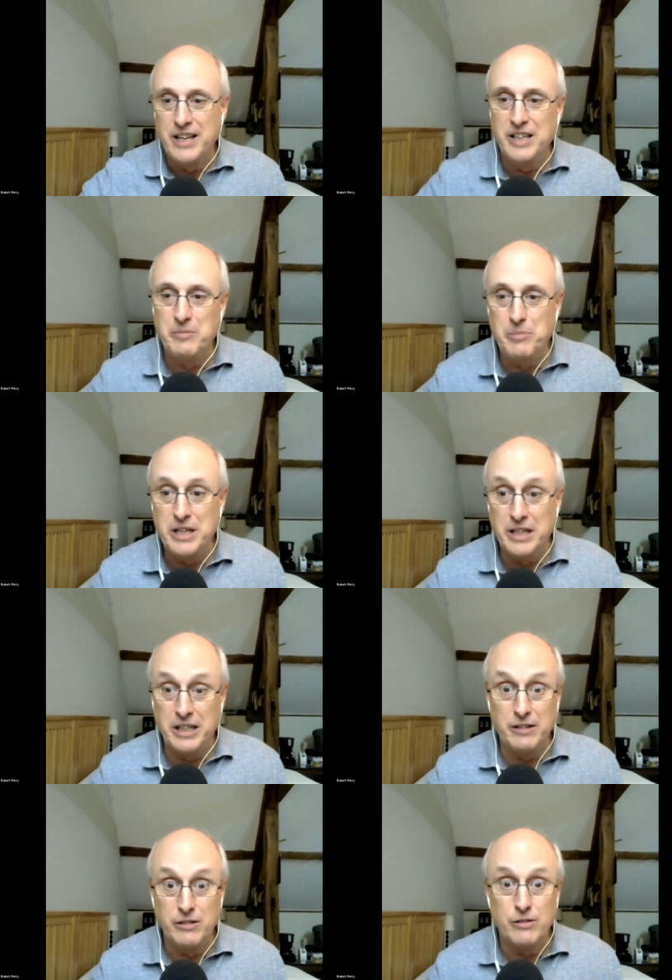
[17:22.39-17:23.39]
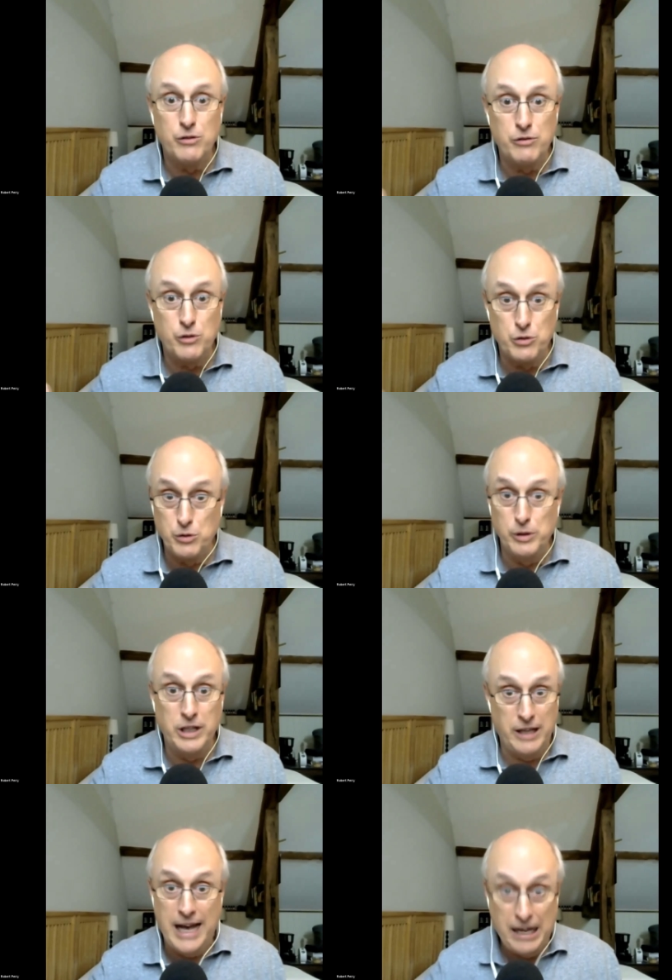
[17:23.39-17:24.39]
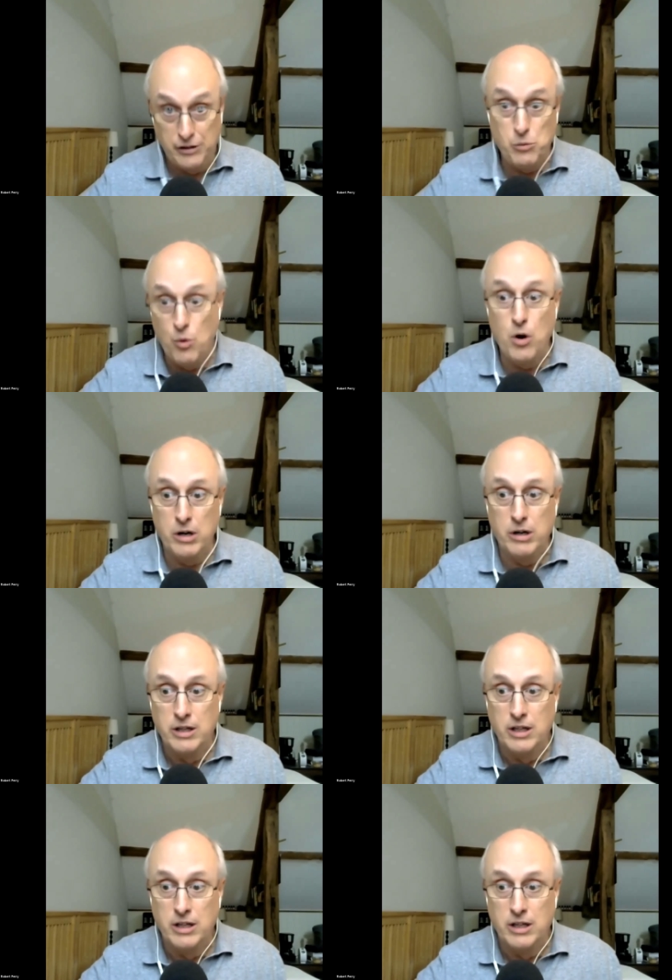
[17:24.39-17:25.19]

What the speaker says: in being truly anti-war.